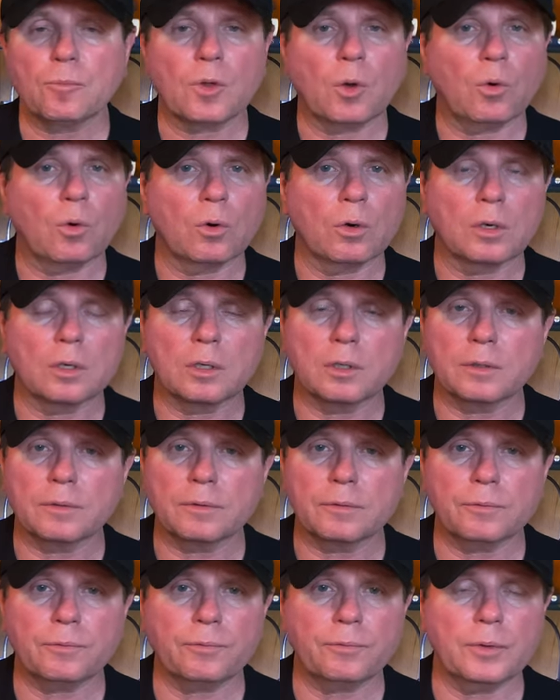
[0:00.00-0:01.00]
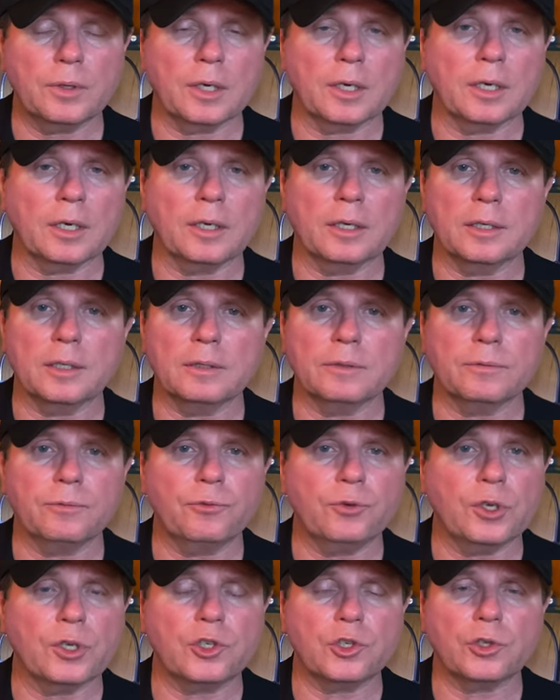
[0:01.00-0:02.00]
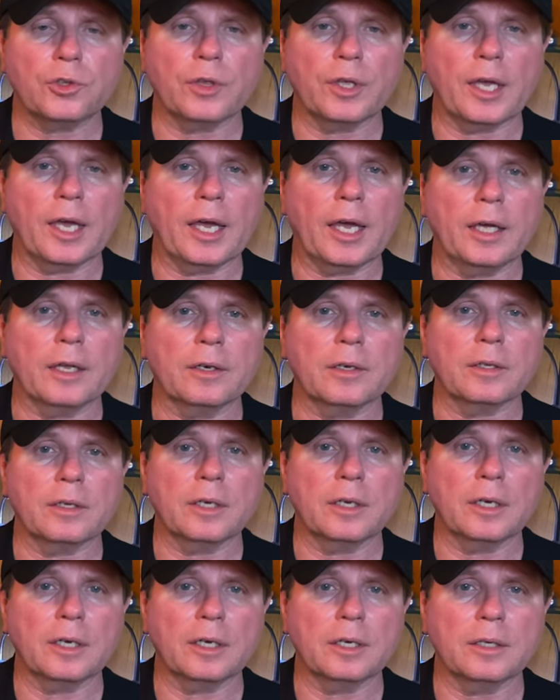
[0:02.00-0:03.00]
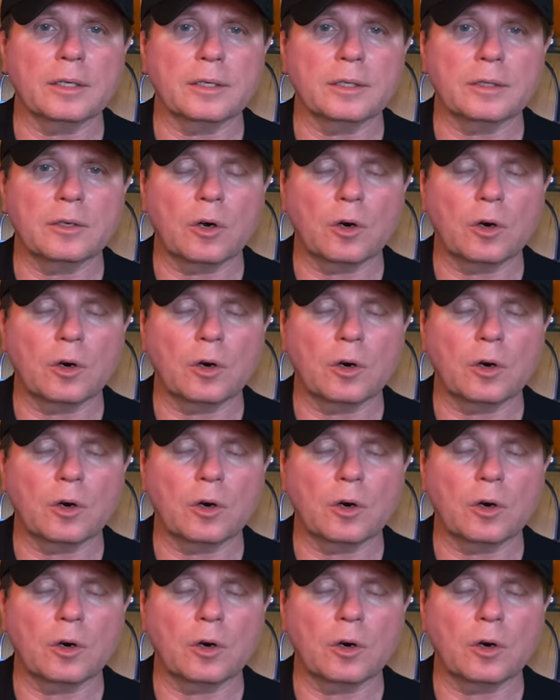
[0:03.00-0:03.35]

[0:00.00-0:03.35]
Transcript: or uh, fish that uh,